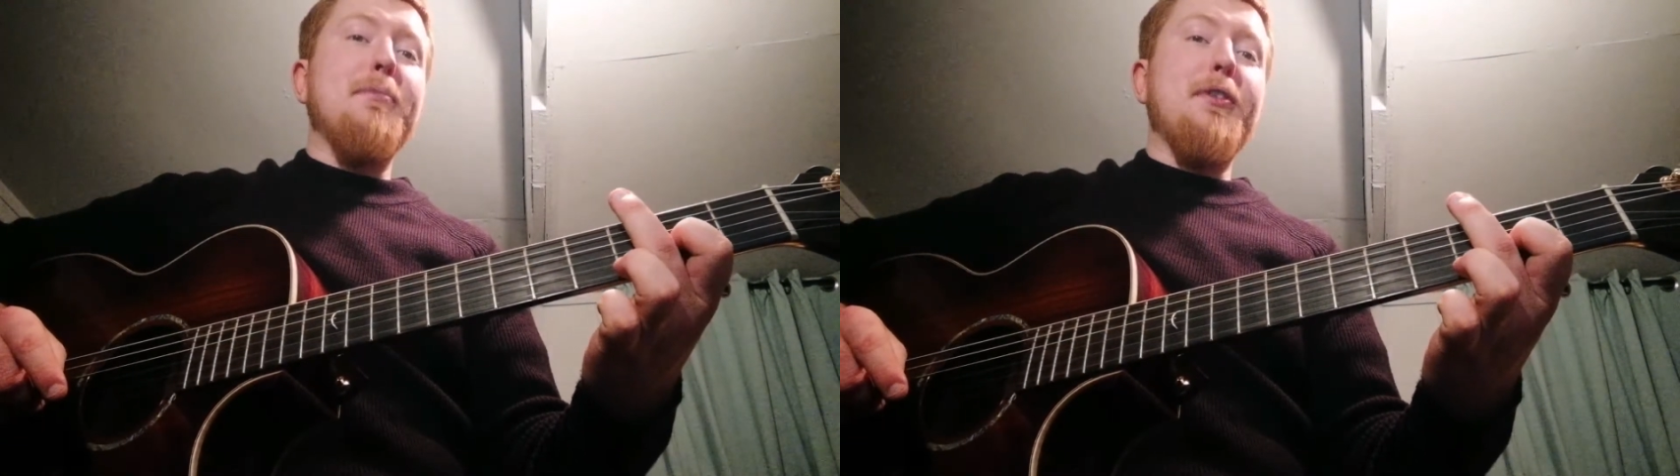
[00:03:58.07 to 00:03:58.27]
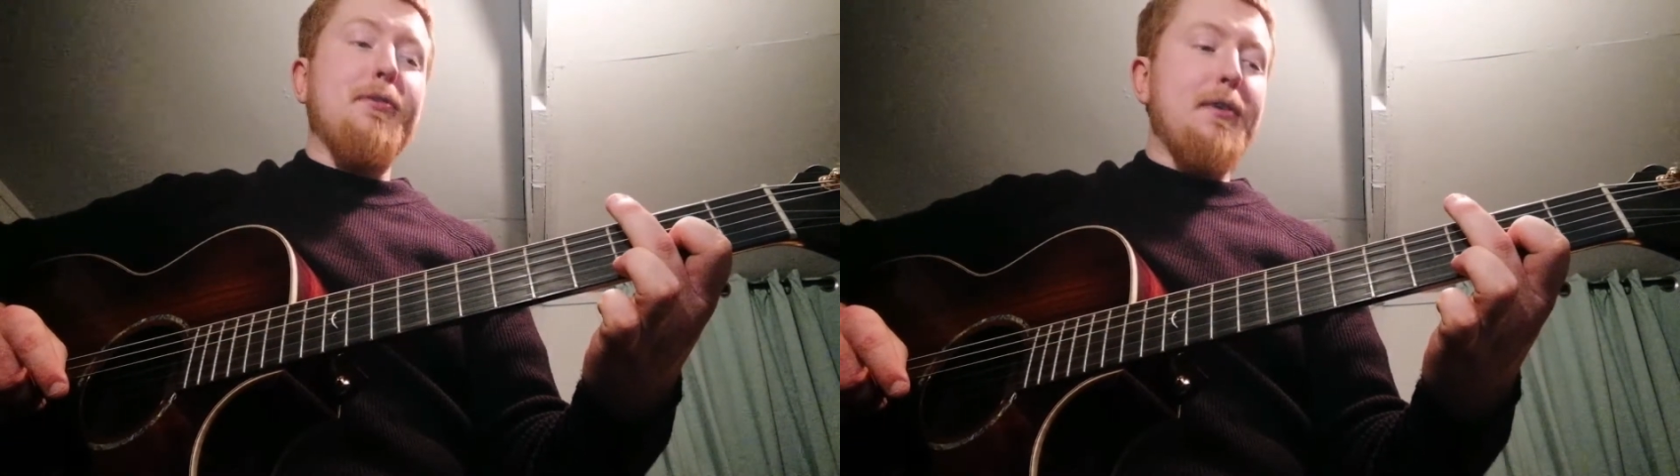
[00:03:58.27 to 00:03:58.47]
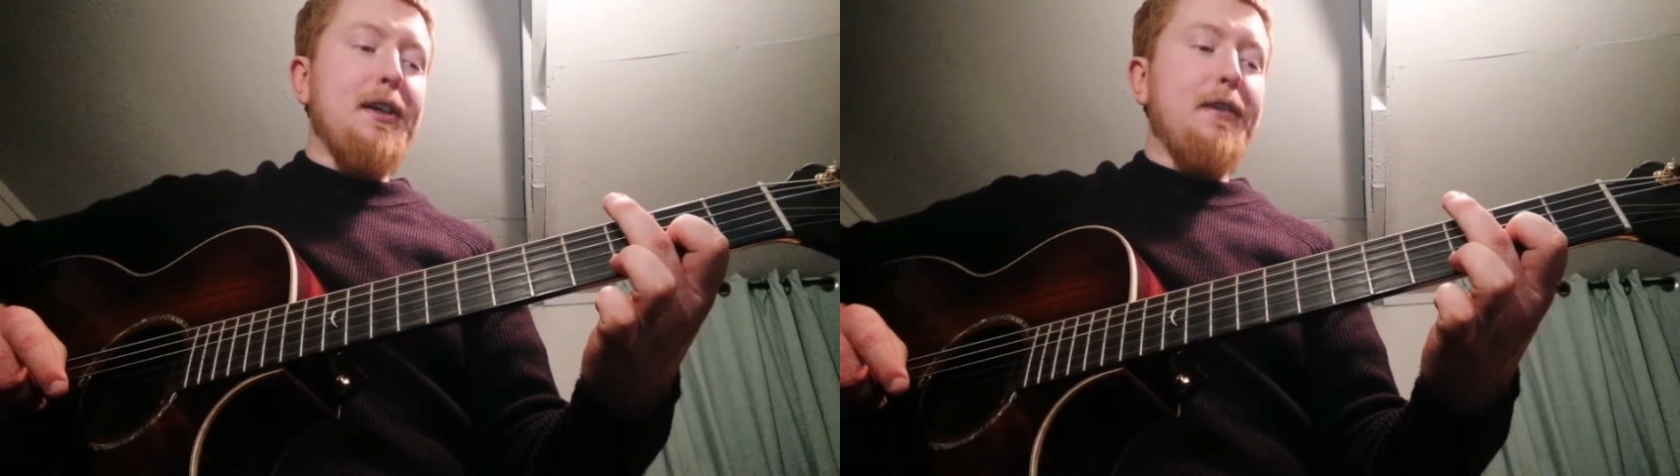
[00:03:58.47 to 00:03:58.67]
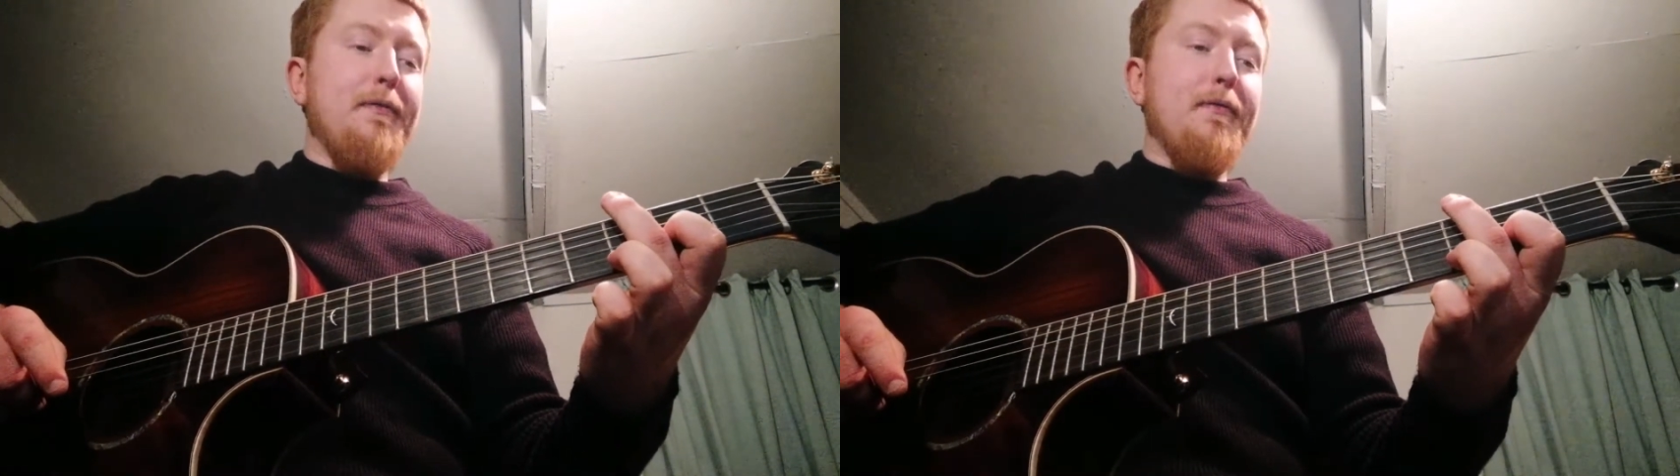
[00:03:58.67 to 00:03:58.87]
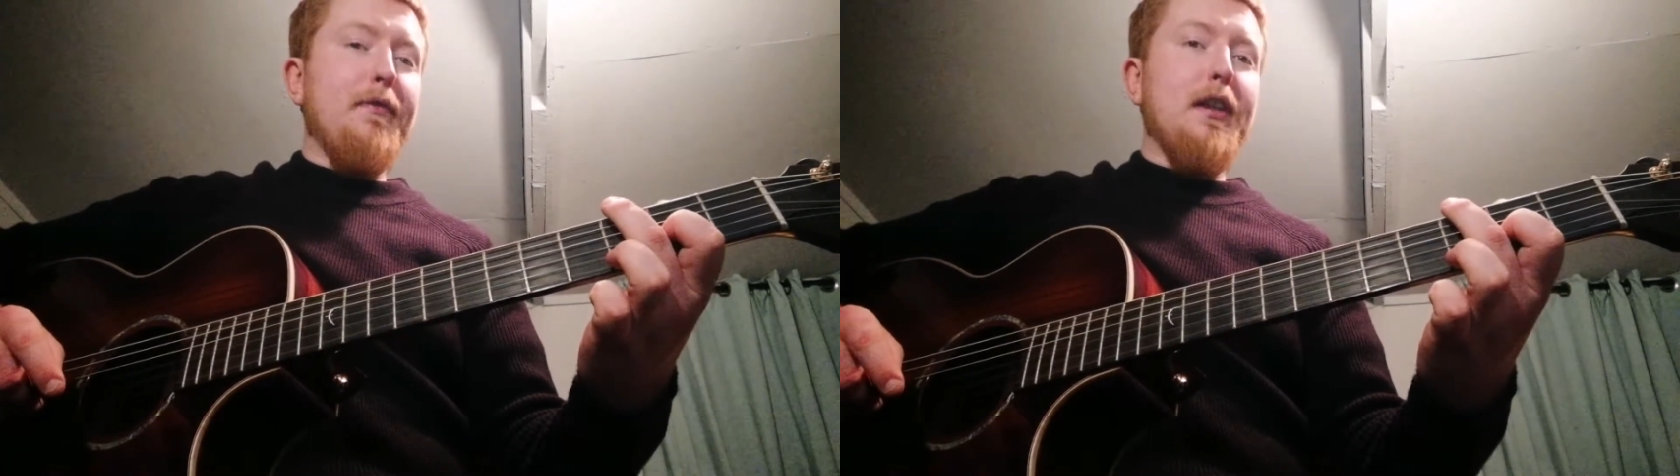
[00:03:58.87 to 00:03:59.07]
3 of
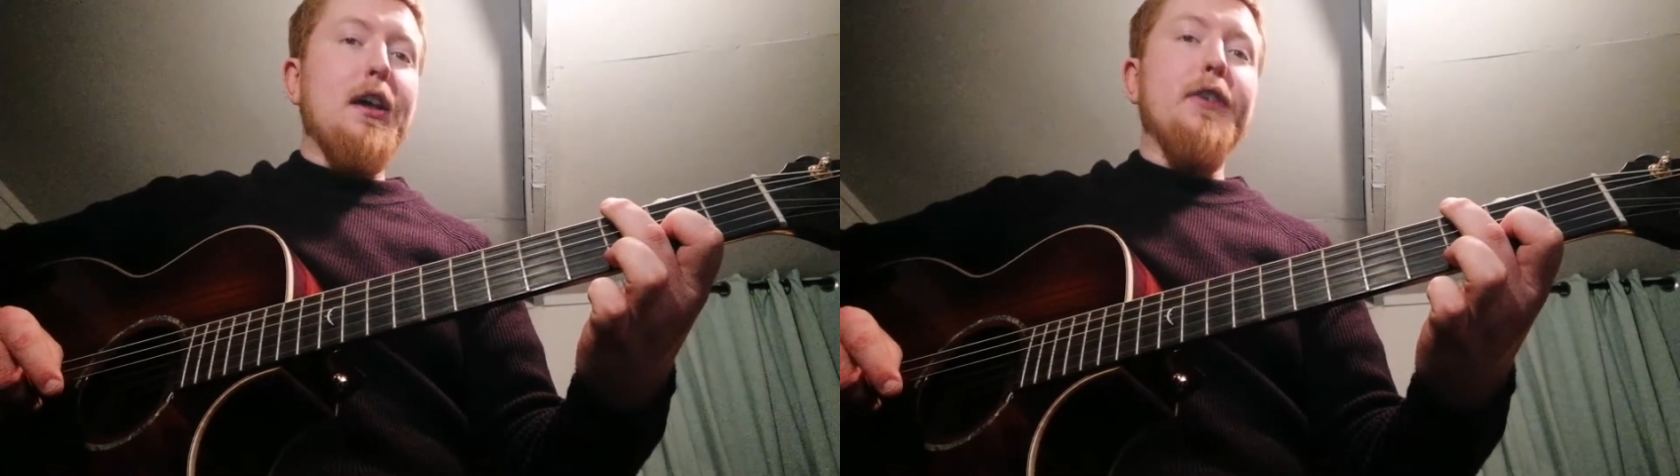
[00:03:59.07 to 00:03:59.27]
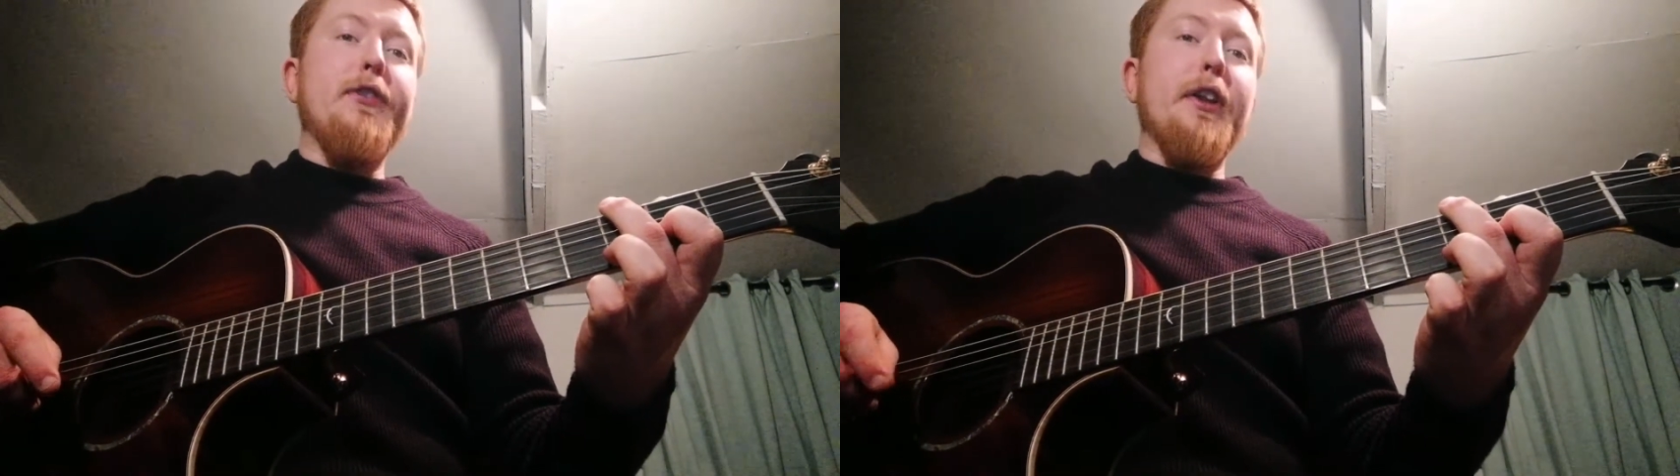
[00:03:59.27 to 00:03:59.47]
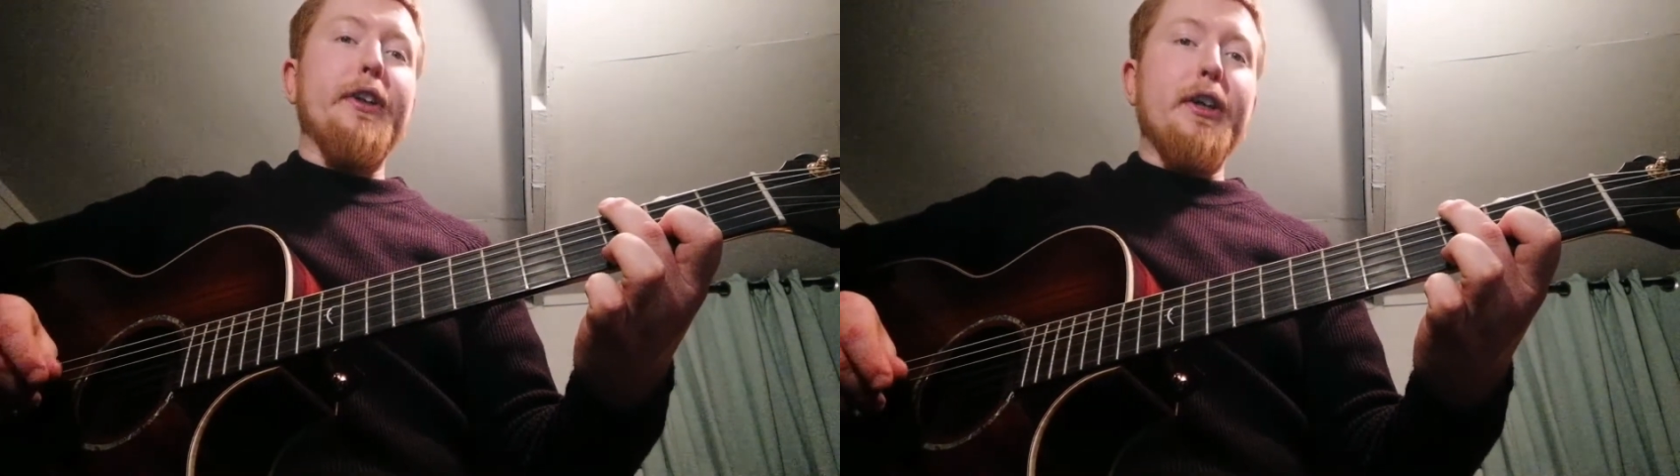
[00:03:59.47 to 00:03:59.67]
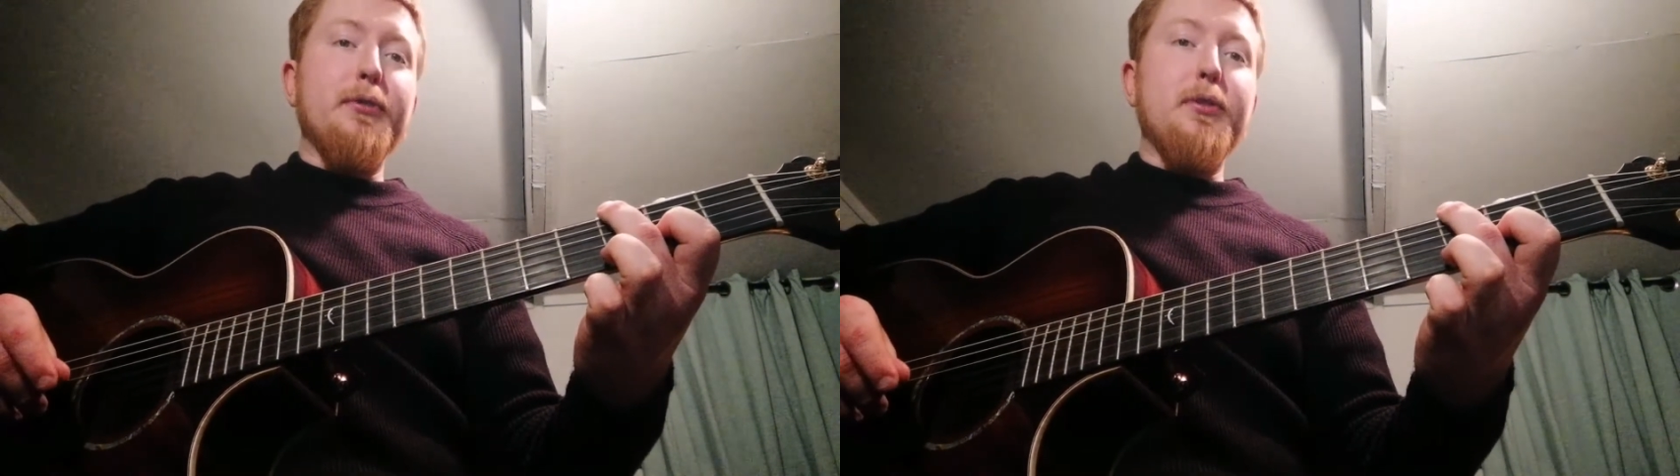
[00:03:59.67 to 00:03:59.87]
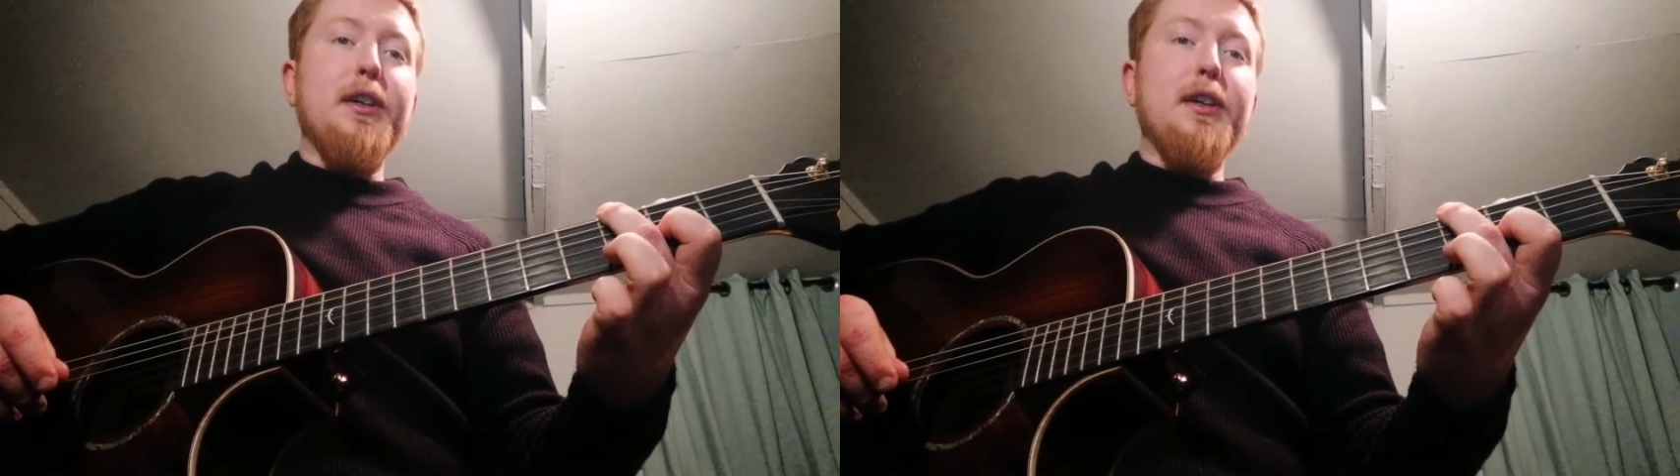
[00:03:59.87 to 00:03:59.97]
the low